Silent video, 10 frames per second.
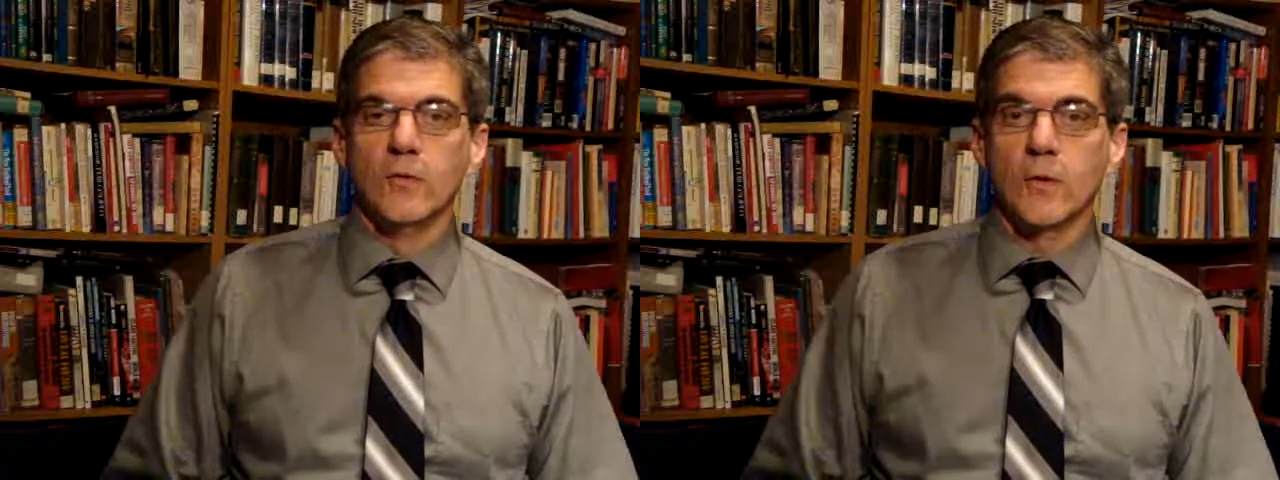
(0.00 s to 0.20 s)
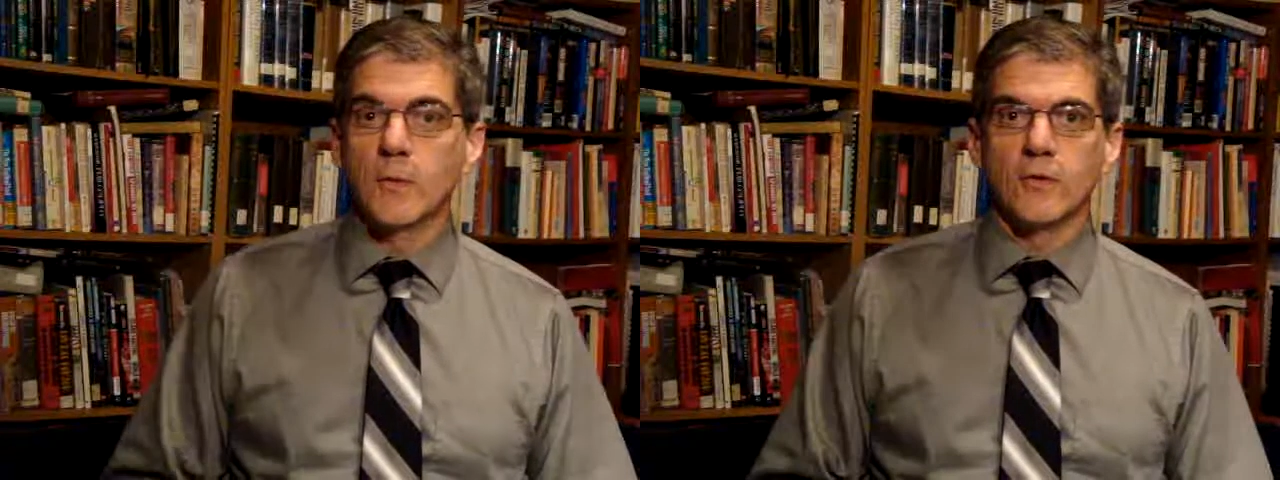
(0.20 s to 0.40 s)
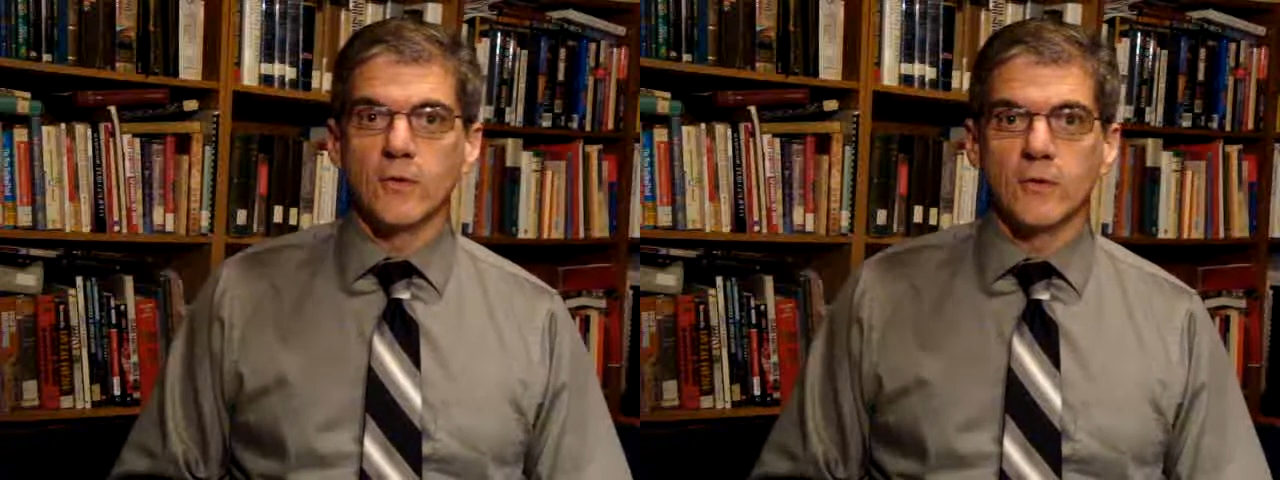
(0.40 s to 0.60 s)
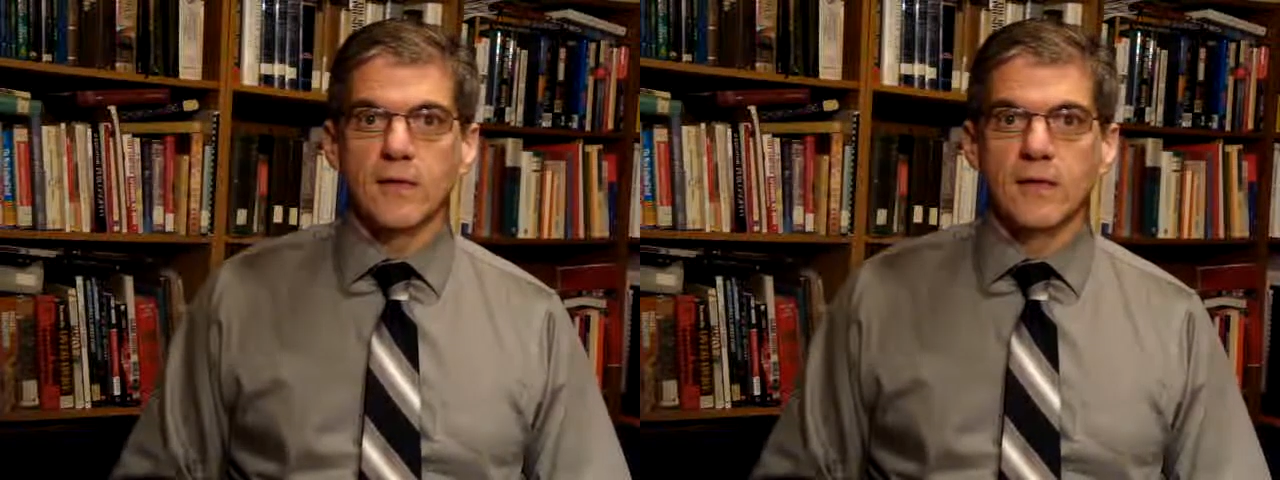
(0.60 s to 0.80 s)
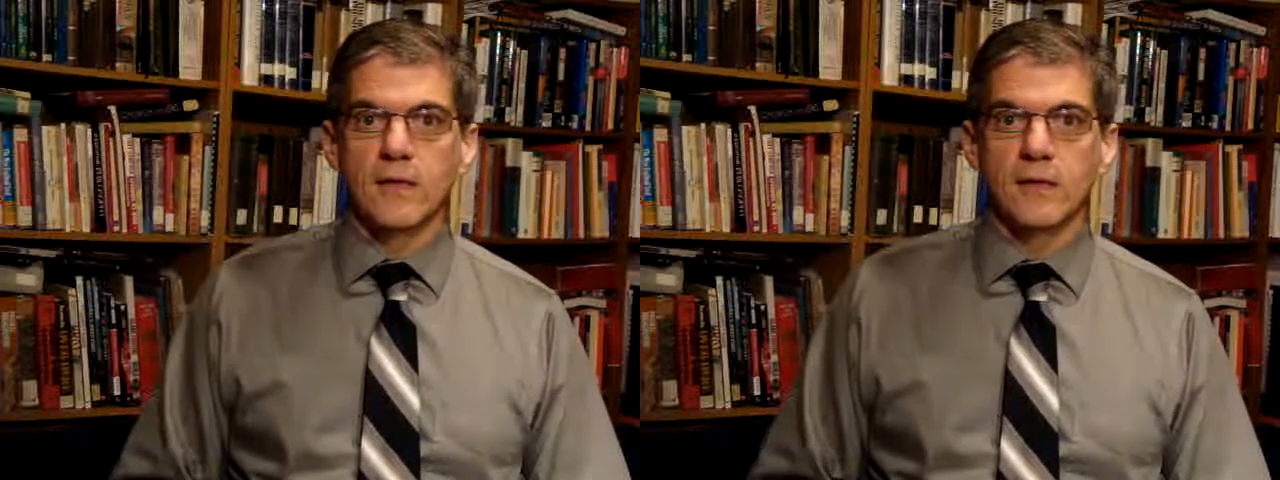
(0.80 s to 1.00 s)
We both
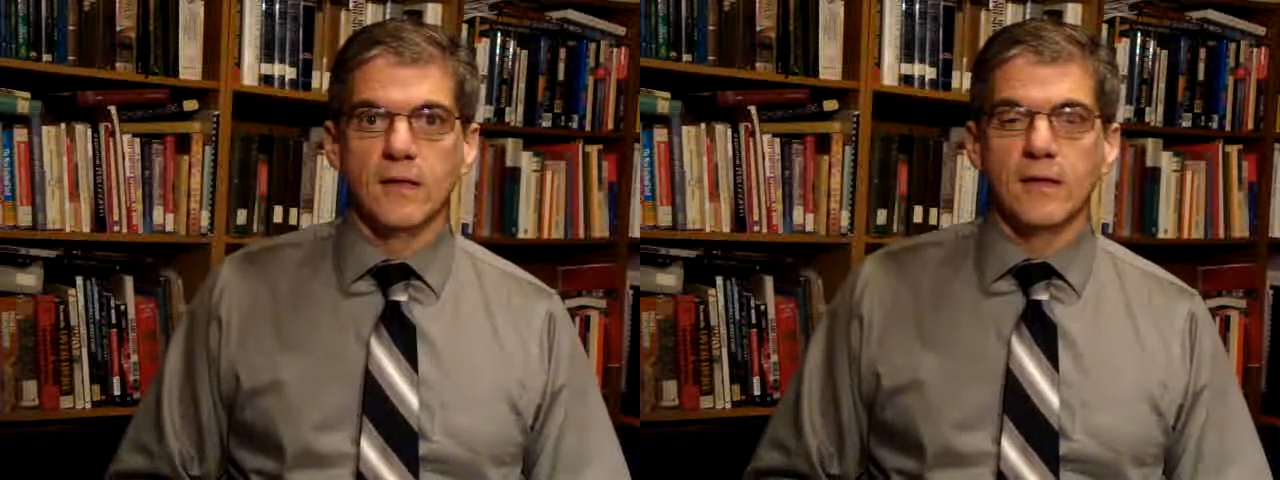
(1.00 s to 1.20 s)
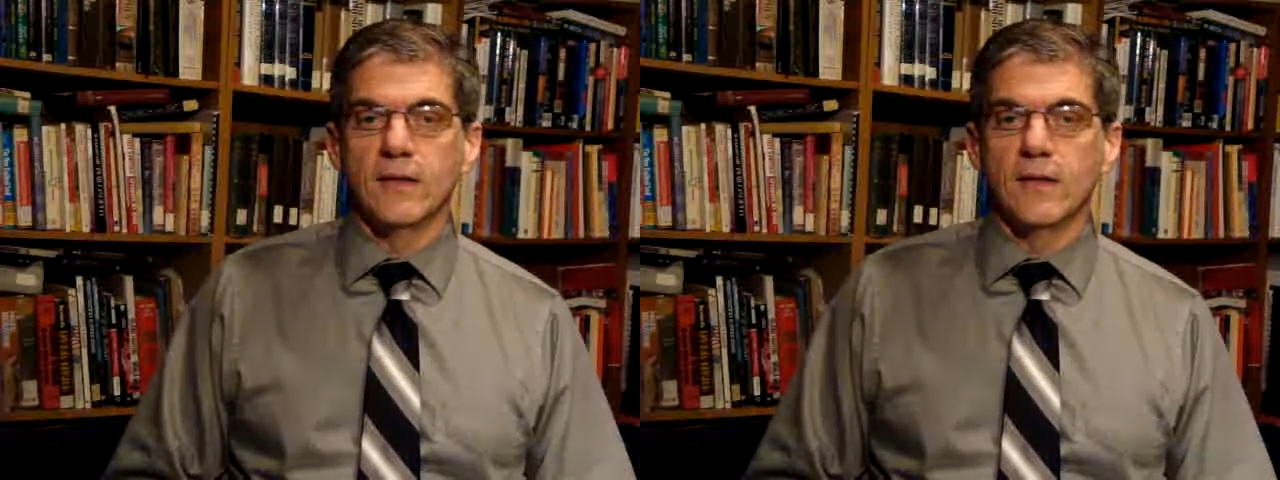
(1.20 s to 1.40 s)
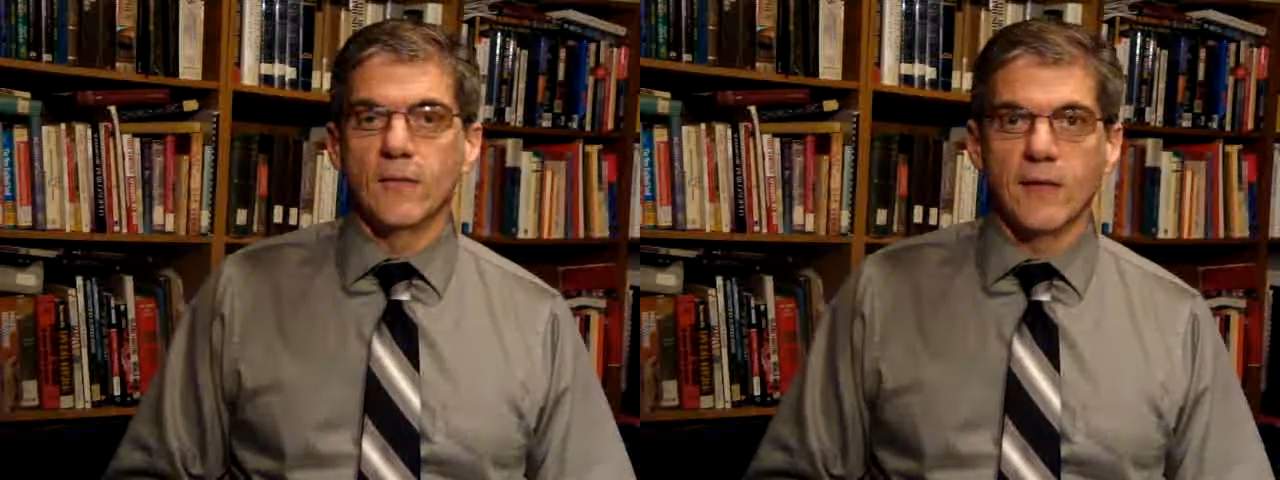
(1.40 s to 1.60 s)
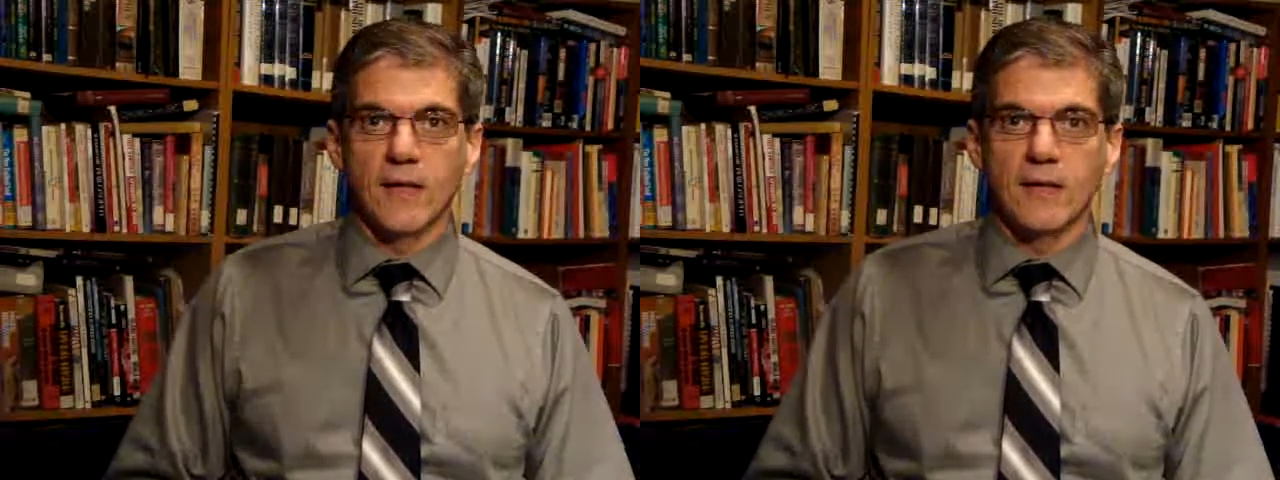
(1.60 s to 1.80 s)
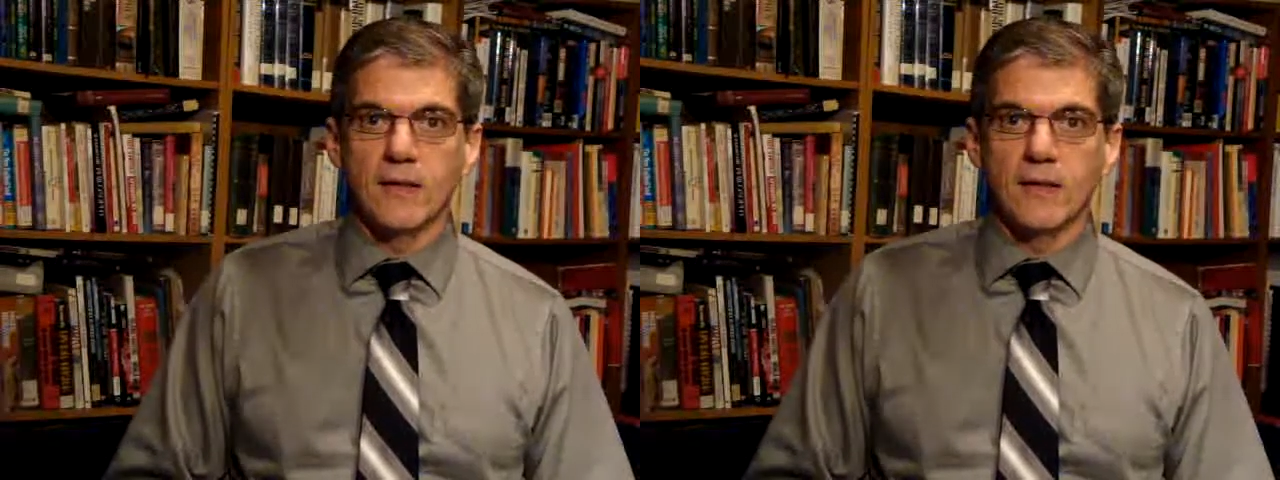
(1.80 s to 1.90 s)
agreed that we had